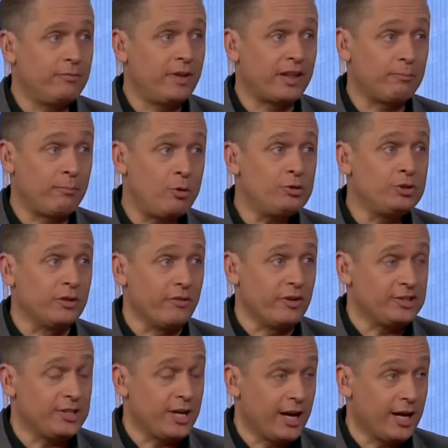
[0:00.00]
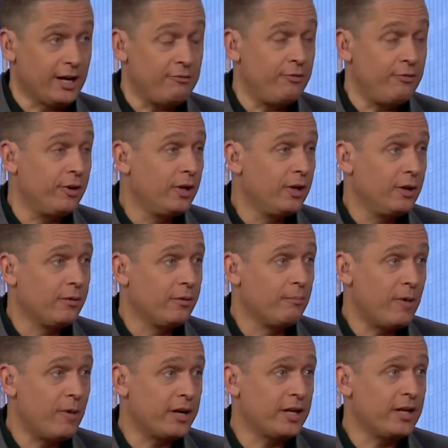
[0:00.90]
like most of us have,
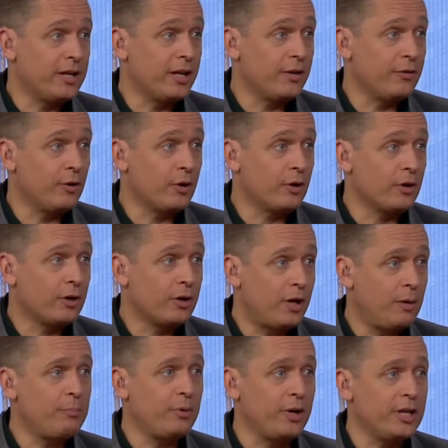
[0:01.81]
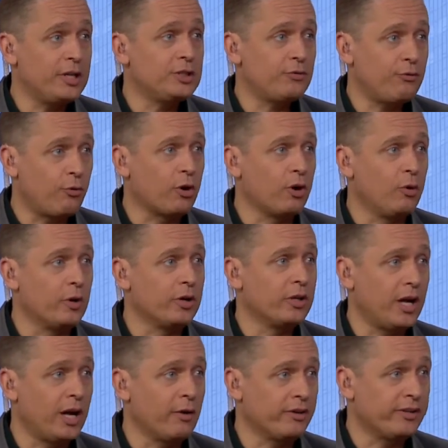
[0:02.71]
money in their company's
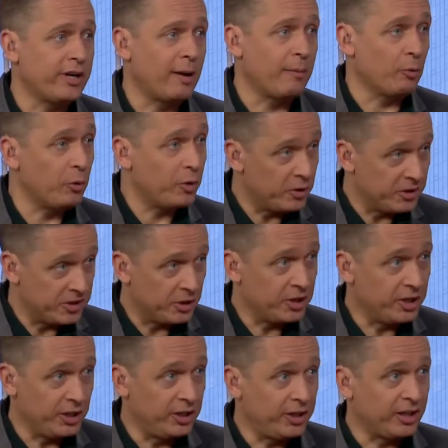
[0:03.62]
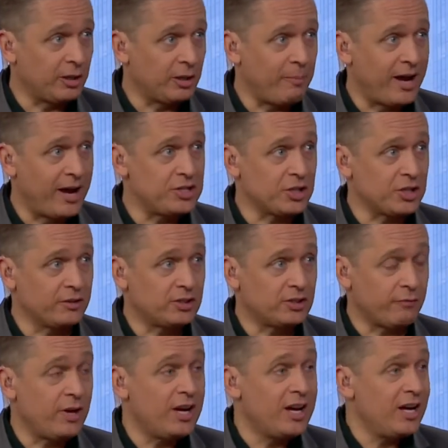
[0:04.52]
401k retirement, where you, you, get the matching and
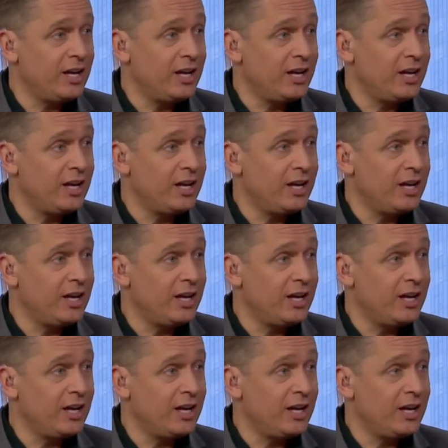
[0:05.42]
stuff.